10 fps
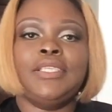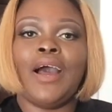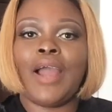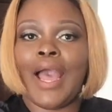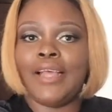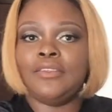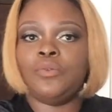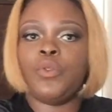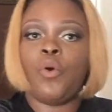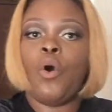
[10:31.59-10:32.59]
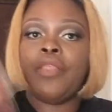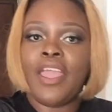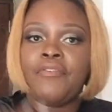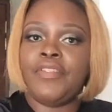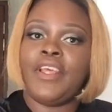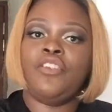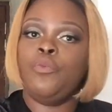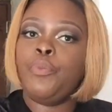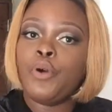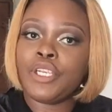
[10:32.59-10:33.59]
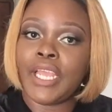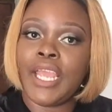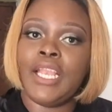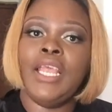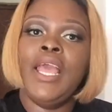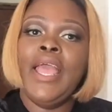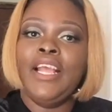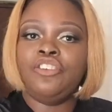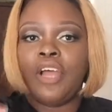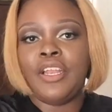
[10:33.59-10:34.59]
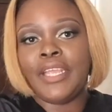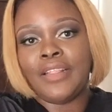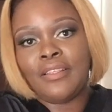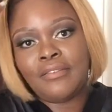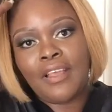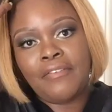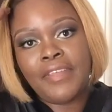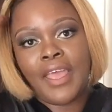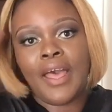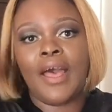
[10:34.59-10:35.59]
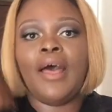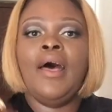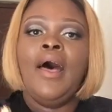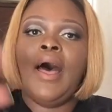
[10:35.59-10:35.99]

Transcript: Now, guys, with all the effort that you put in trying to get the stuff here,